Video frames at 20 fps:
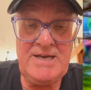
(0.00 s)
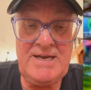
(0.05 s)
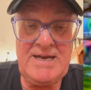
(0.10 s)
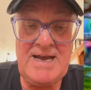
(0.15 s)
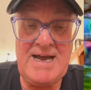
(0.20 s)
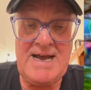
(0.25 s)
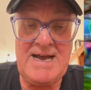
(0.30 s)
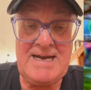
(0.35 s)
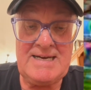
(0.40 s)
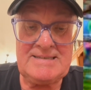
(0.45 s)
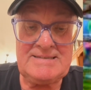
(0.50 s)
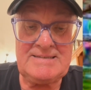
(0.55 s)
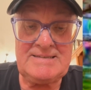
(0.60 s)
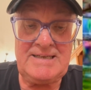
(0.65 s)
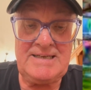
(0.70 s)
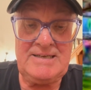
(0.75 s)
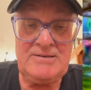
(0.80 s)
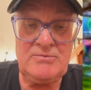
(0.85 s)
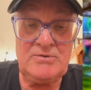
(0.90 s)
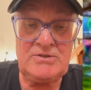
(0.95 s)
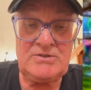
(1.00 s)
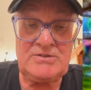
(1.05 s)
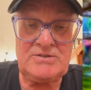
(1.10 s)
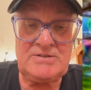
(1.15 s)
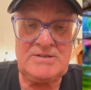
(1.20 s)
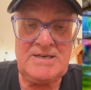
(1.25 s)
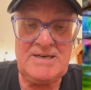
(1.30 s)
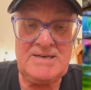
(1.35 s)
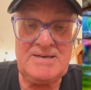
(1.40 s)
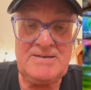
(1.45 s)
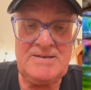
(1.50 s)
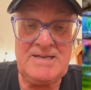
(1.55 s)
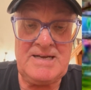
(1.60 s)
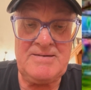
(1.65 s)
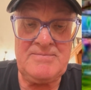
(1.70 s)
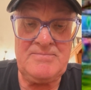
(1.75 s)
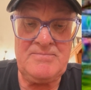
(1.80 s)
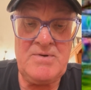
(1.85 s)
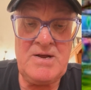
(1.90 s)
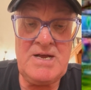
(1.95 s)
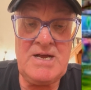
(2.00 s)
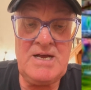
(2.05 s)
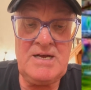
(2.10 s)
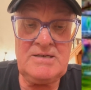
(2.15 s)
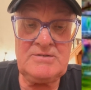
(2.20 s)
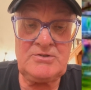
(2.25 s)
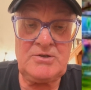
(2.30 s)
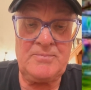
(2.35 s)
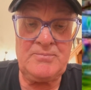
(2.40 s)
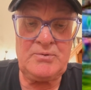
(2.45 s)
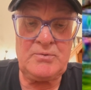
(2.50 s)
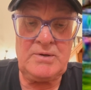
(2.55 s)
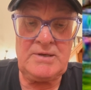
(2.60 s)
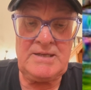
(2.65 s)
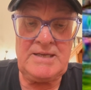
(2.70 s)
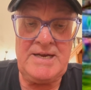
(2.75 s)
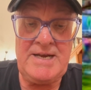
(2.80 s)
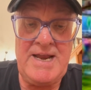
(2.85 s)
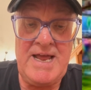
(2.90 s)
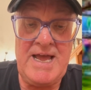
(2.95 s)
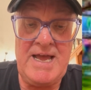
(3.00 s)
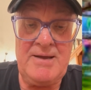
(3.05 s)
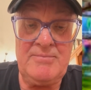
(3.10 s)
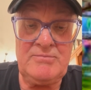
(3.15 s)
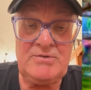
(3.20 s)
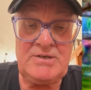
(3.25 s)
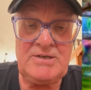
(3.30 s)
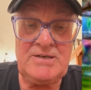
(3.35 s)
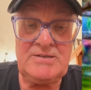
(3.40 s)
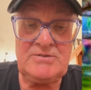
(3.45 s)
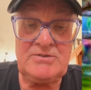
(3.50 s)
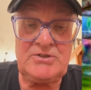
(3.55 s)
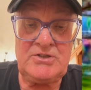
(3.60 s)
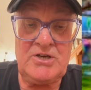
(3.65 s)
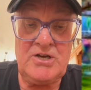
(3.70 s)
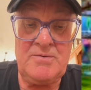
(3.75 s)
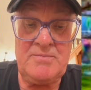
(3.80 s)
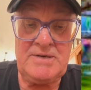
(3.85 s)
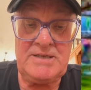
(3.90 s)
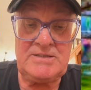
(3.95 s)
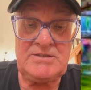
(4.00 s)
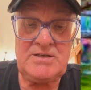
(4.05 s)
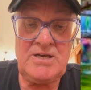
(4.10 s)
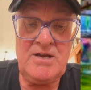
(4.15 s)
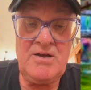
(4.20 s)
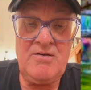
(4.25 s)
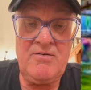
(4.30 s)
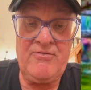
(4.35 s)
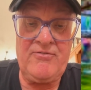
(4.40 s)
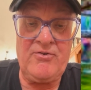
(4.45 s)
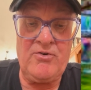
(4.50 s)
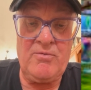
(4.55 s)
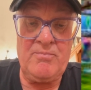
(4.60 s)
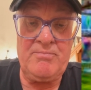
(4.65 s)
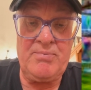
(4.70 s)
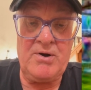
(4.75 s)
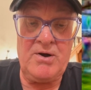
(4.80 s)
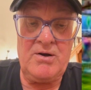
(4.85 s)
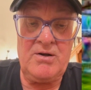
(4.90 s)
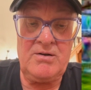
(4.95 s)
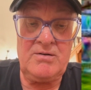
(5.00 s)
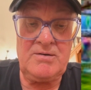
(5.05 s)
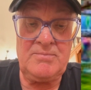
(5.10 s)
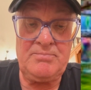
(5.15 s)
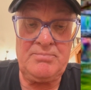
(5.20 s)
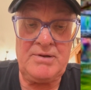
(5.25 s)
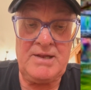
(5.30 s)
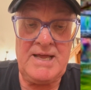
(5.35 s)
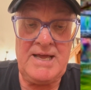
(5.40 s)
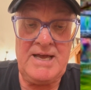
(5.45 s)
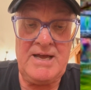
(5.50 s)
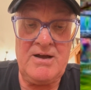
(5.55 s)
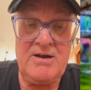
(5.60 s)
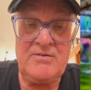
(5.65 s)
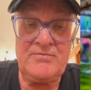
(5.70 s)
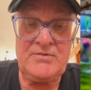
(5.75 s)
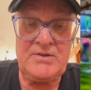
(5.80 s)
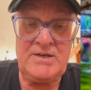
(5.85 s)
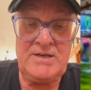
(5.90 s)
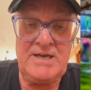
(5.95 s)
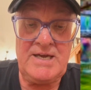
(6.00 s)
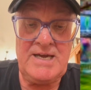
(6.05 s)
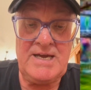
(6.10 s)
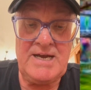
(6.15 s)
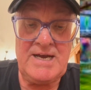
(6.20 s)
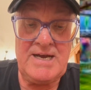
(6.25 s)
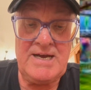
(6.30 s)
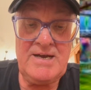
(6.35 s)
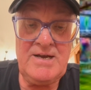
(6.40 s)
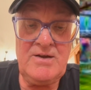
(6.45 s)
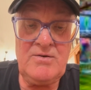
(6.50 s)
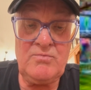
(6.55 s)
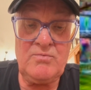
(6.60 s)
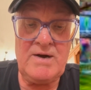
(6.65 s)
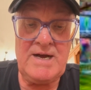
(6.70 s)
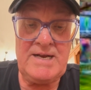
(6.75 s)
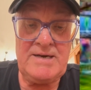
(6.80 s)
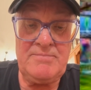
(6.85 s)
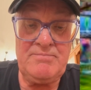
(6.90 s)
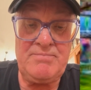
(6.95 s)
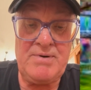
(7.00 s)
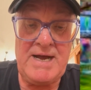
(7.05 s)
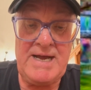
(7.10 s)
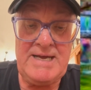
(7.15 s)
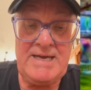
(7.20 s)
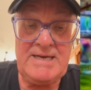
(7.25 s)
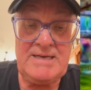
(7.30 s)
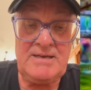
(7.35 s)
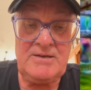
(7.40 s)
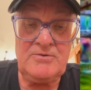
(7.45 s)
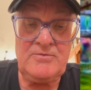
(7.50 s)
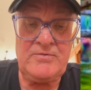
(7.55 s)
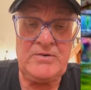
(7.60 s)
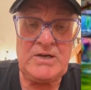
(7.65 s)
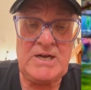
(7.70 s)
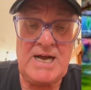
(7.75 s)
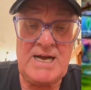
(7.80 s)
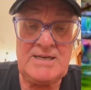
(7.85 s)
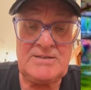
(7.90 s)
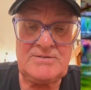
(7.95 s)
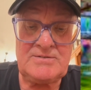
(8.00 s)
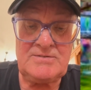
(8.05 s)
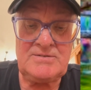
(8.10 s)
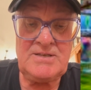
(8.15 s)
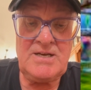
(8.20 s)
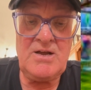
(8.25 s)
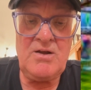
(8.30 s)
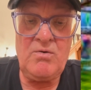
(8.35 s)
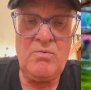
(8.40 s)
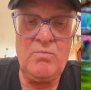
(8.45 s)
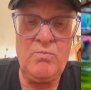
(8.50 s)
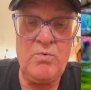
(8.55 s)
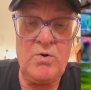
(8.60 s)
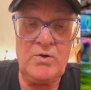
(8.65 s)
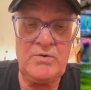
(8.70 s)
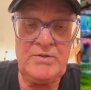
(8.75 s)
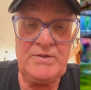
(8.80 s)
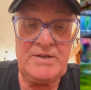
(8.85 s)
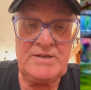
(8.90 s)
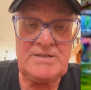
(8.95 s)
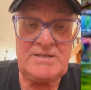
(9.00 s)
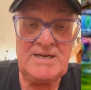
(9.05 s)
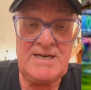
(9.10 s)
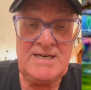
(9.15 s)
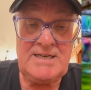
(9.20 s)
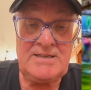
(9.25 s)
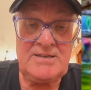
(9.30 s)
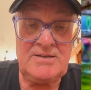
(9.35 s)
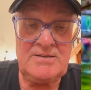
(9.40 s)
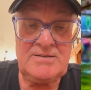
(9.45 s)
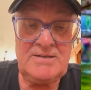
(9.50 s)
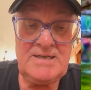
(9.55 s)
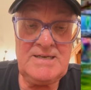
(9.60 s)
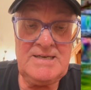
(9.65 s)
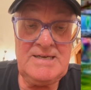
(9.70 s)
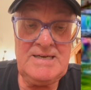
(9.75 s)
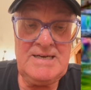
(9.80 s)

and he was uh, then subsequently named uh, Germany's Football Player of the Year when Bayer Leverkusen won the title.